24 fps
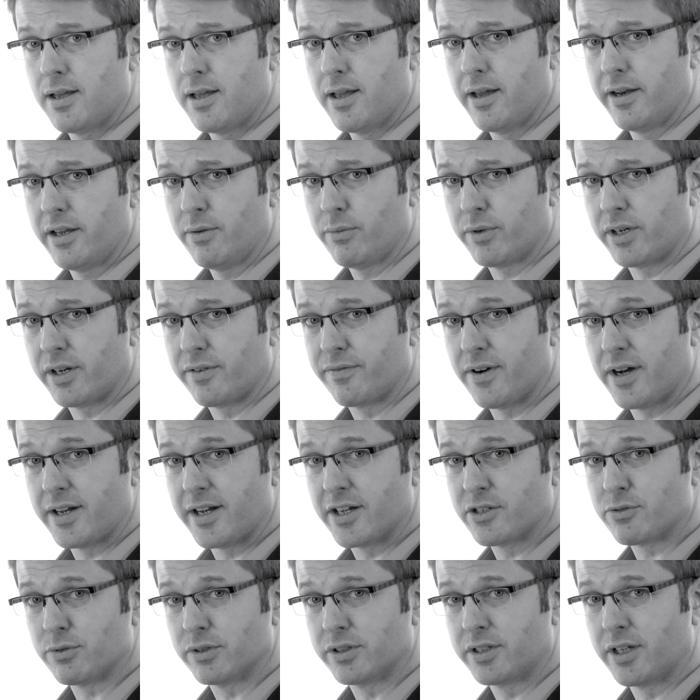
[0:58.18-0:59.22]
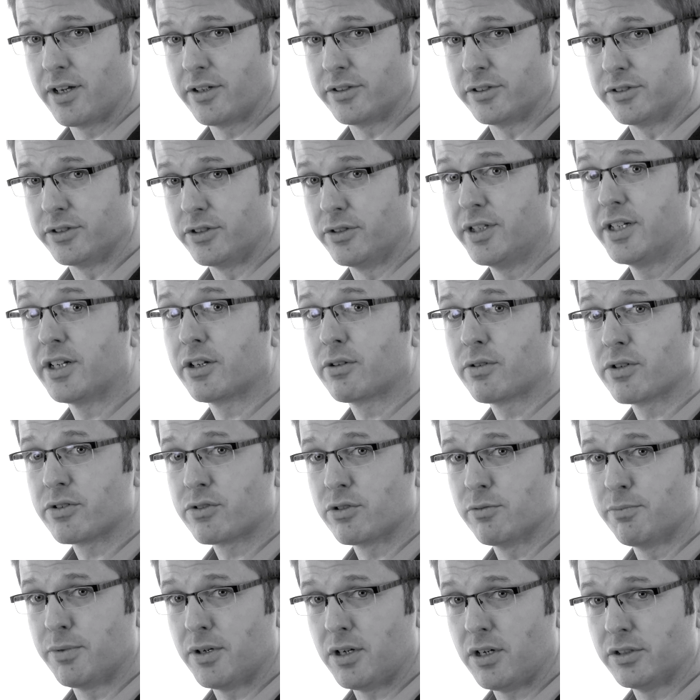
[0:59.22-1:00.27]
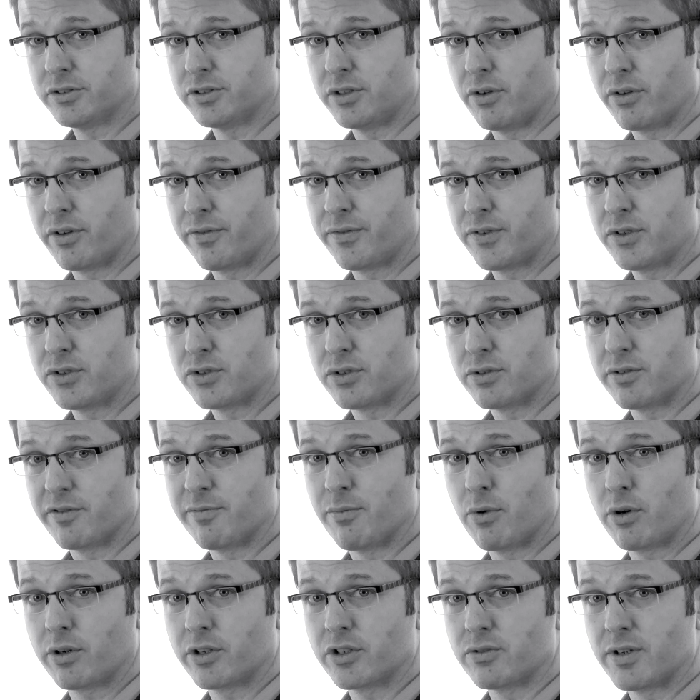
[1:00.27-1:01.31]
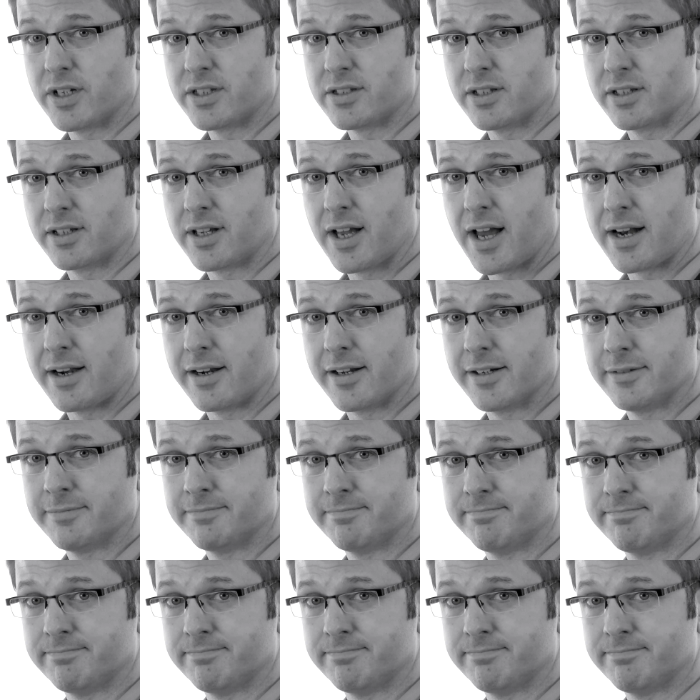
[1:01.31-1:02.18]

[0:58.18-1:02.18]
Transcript: Anyone in finance will tell you you need a crystal ball to know the future of mortgage rates in Canada.